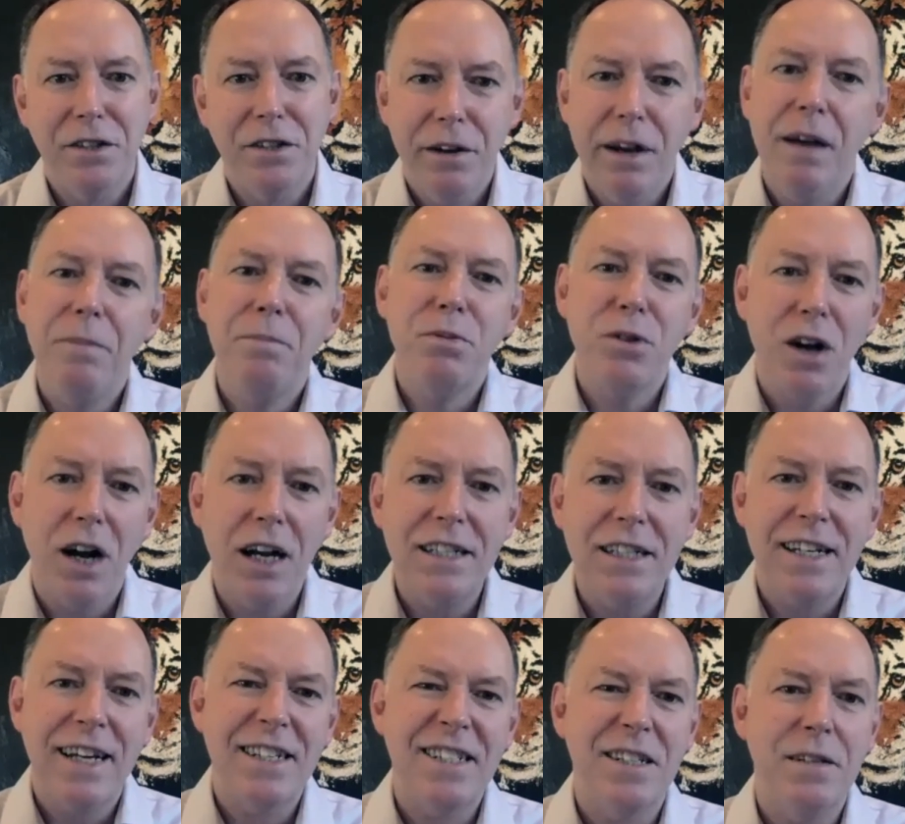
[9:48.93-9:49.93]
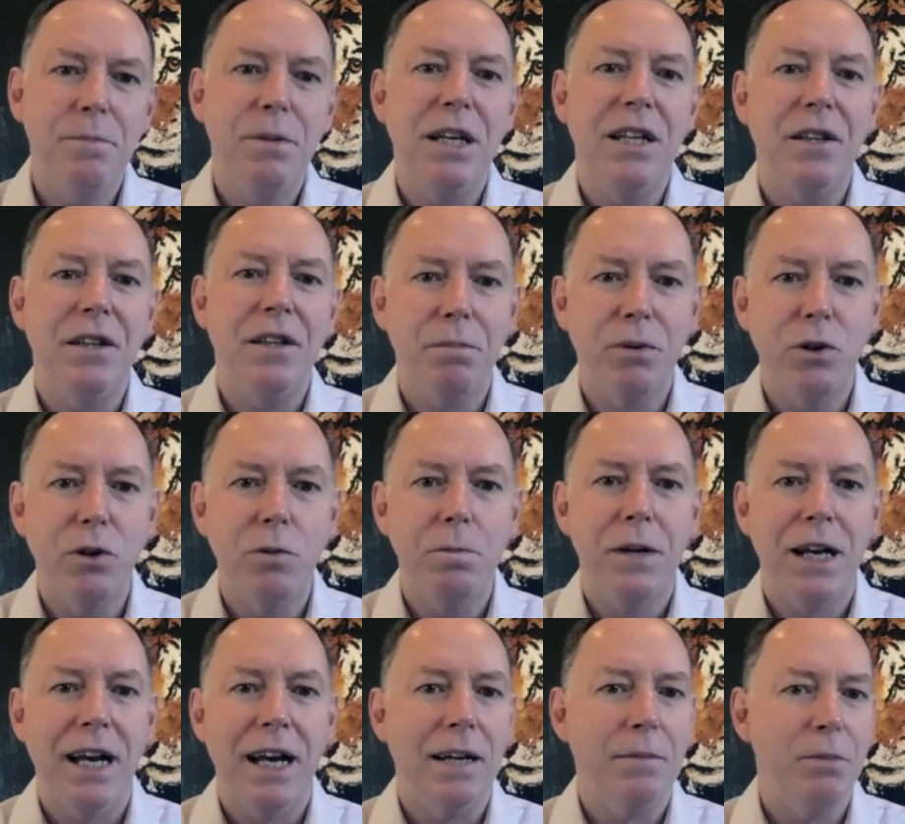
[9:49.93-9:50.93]
Our price has to be in the
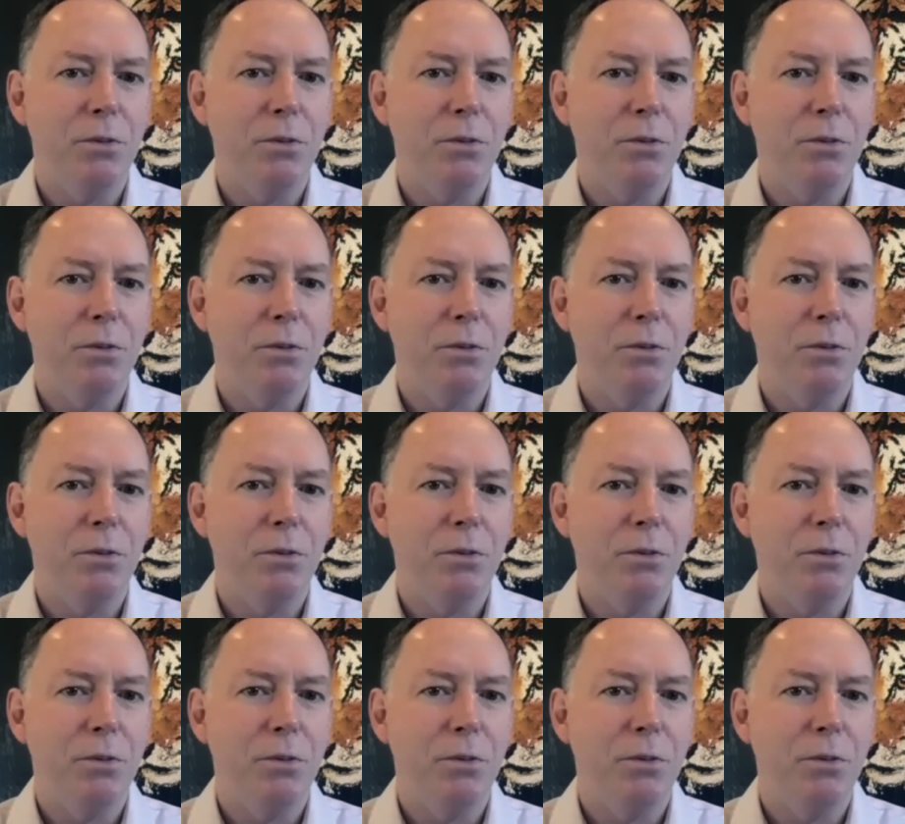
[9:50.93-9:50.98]
ballpark,